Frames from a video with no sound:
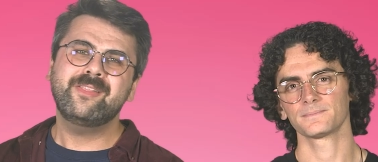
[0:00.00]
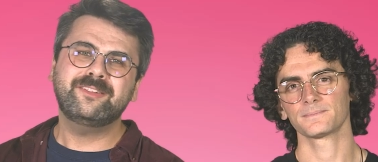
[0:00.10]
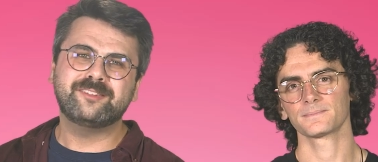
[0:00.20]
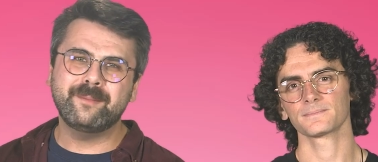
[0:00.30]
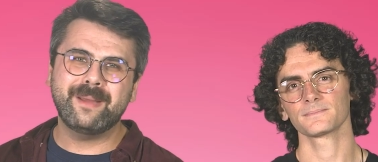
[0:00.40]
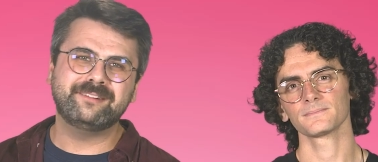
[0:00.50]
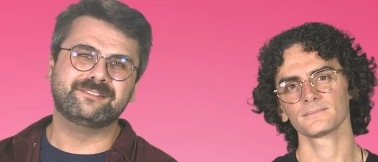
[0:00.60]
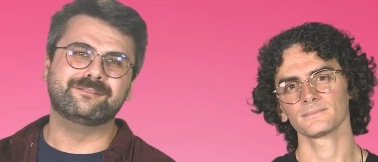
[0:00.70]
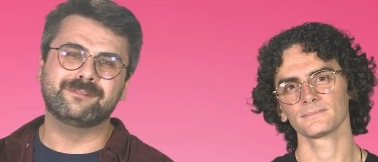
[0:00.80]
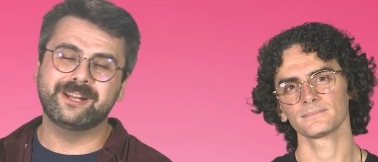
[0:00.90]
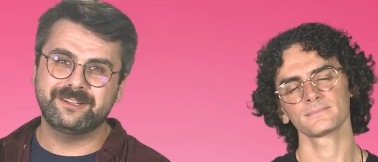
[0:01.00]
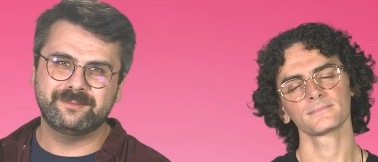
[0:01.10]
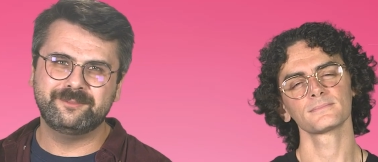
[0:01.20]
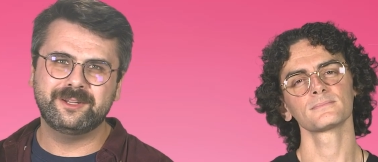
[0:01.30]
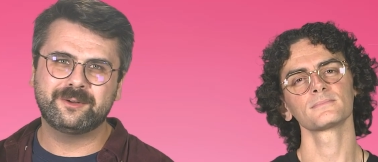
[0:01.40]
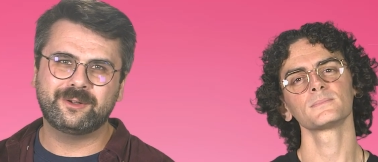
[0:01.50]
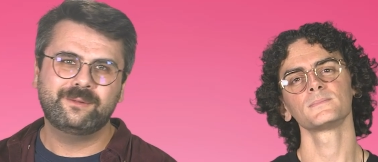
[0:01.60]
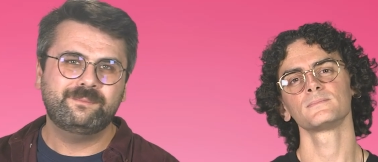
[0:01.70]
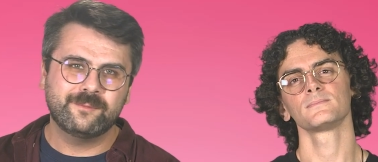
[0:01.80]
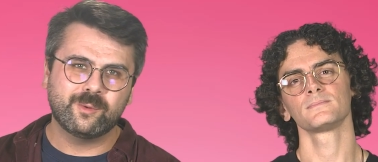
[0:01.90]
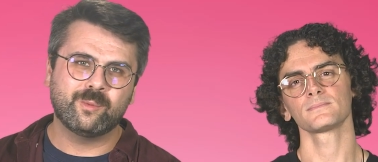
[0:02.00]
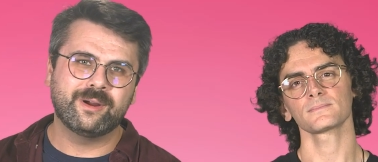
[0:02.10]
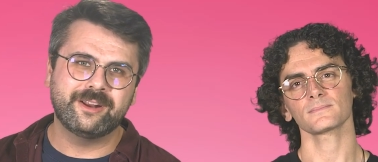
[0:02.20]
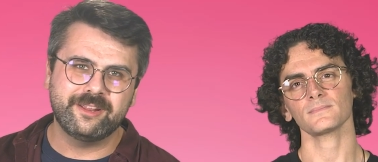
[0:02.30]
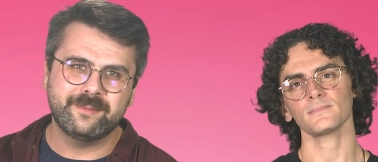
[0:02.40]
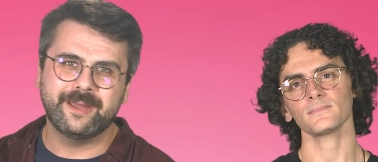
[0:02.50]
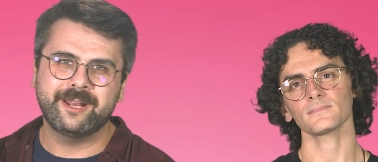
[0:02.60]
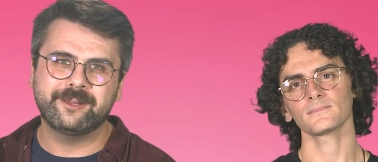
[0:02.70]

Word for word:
Speaker 1: On this iPad is a random vehicle. We're gonna debate